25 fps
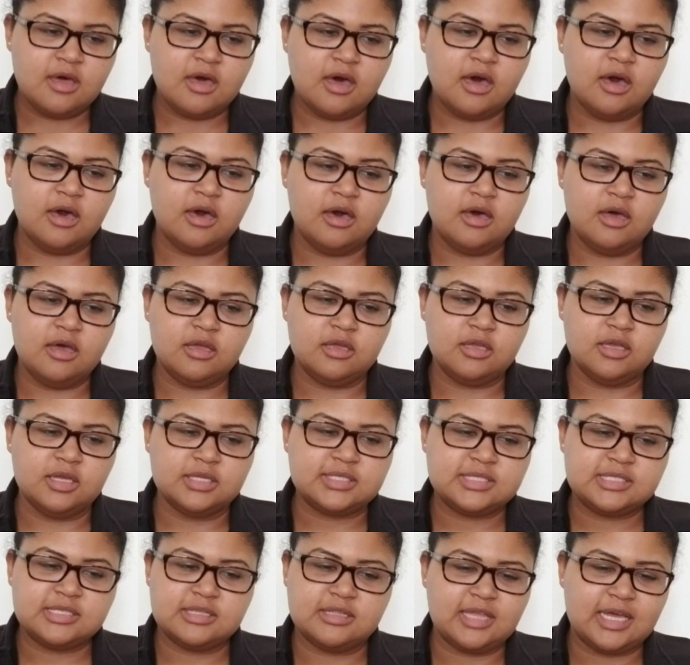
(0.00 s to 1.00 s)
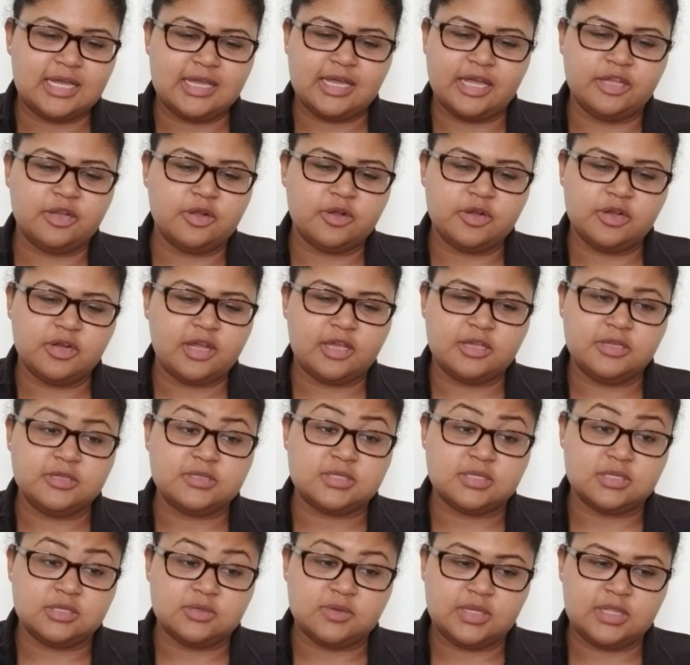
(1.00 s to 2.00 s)
Uh, it's that I know you're not
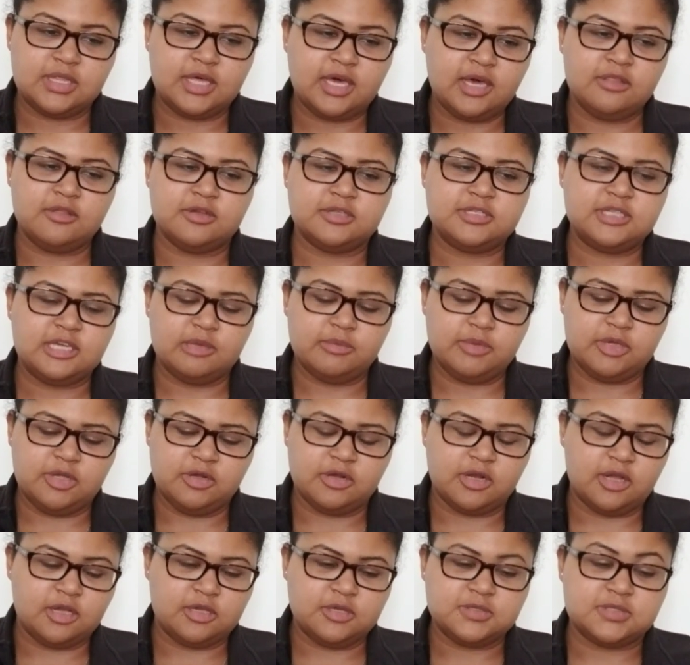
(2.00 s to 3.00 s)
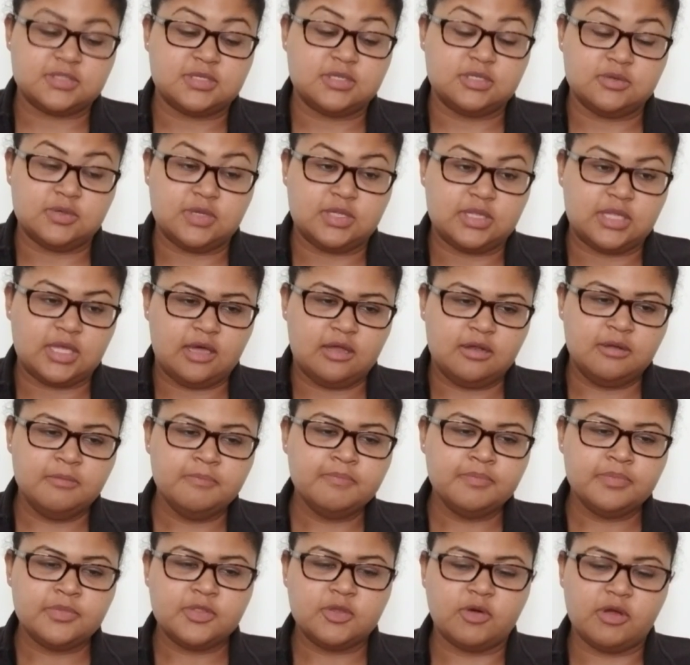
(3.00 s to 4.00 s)
used to doing that. They're telling me you're not used to doing that.
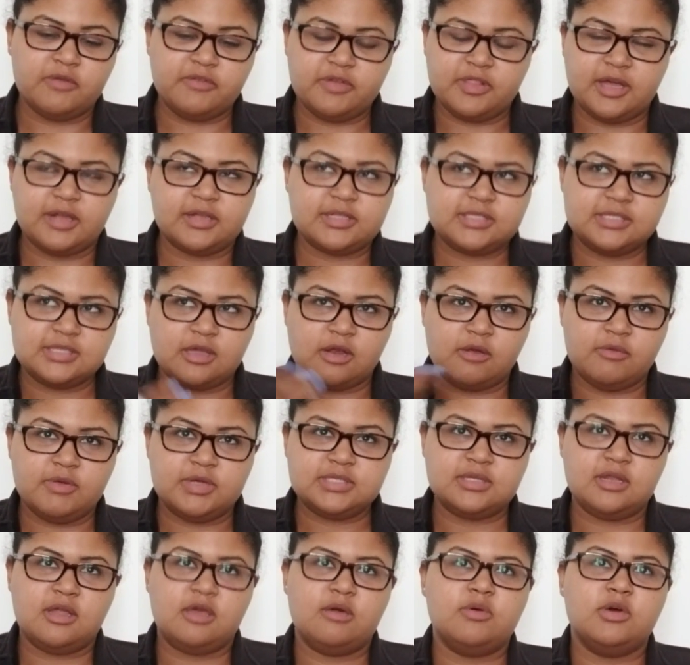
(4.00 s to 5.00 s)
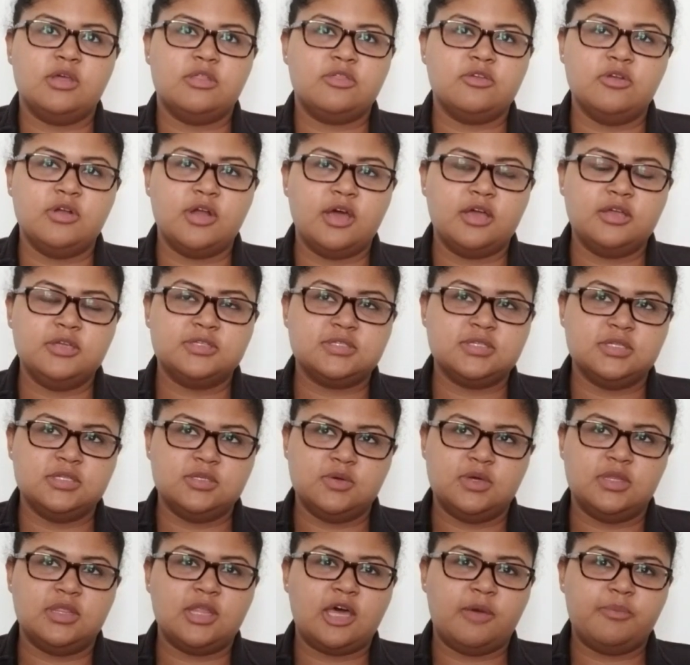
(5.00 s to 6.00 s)
Whoever that's going to resonate with, you're not used to
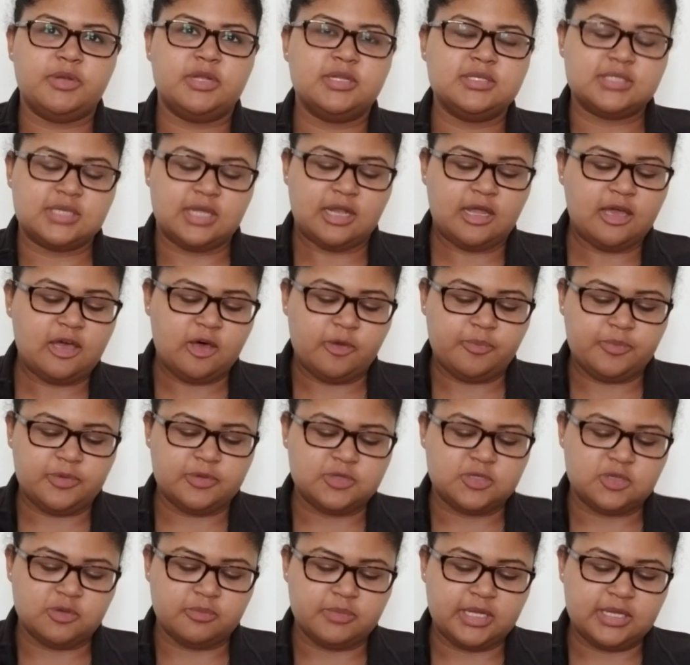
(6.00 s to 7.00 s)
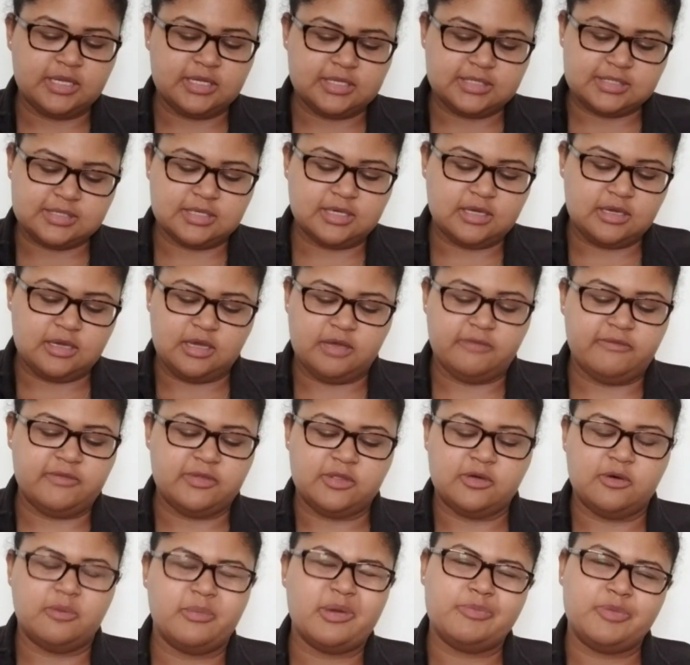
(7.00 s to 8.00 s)
doing that, but it's going to help you tremendously, even
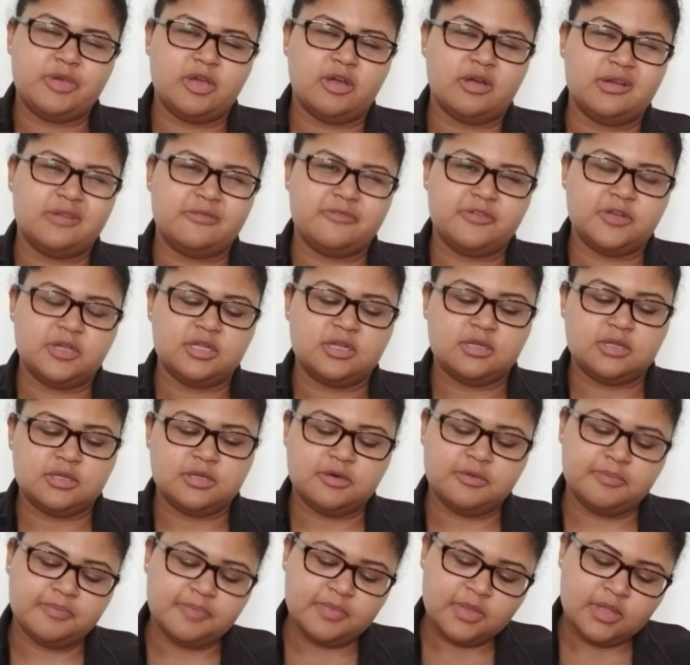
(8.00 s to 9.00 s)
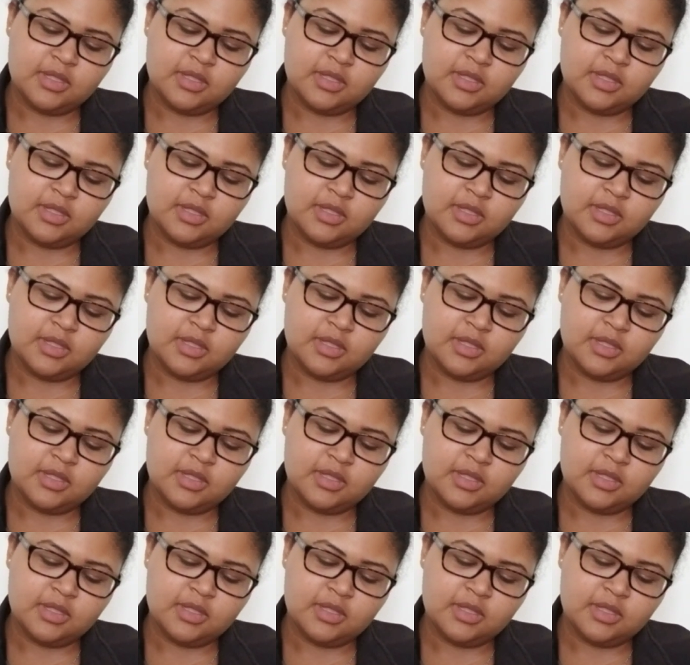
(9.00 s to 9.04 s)
though it might be hard for you to do.